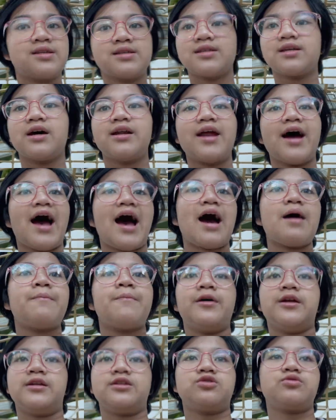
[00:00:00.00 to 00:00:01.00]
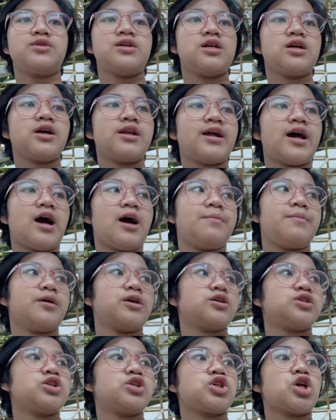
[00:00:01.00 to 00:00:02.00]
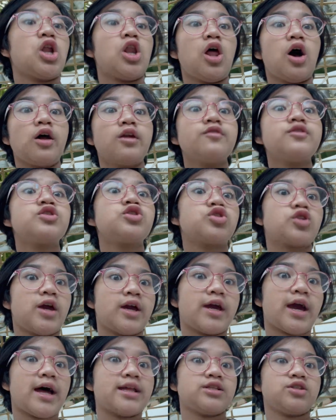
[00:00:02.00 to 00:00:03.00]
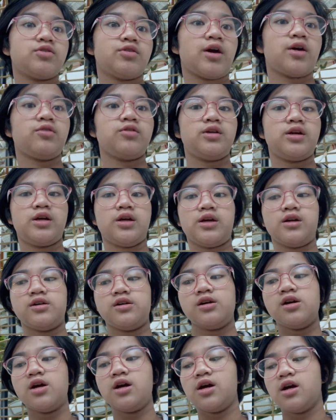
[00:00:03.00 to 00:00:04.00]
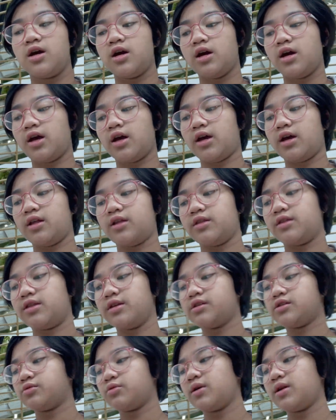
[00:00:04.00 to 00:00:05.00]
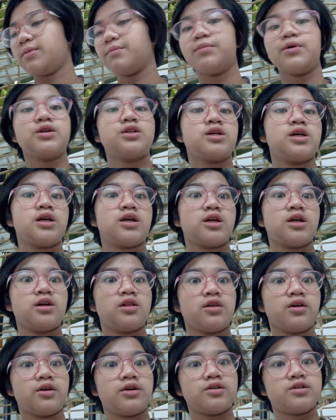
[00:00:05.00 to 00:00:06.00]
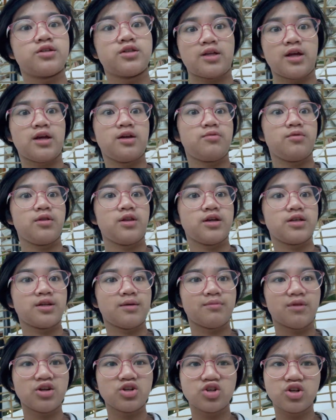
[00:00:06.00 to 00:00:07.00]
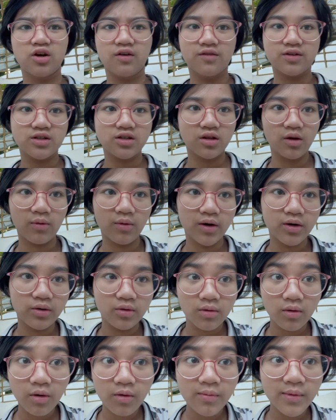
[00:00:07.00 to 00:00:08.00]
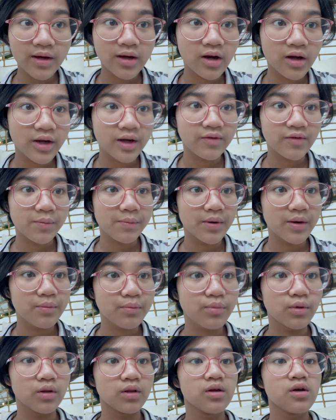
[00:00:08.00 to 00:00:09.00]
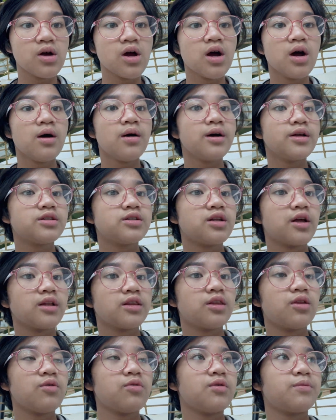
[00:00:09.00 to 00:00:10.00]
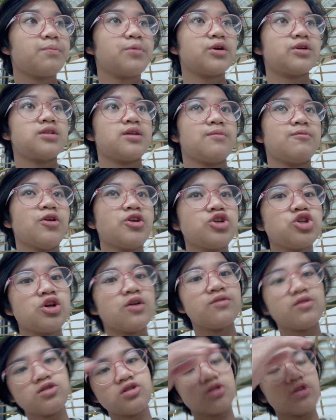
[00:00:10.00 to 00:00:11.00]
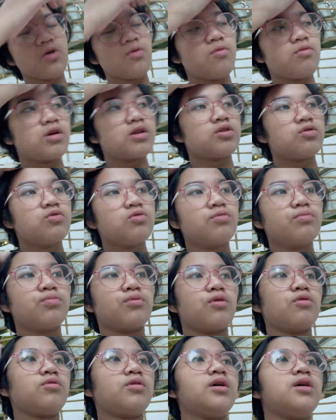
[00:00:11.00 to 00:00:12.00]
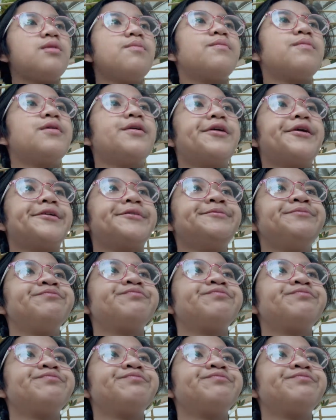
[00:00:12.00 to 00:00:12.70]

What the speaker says: gonna happen. It's really gonna happen, because there's a lot of stray cats around here, and this one in particular stayed with us. I'm not sure if it's the one who, oh my god, I have a pimple. I'm not sure if this is the one who broke it, but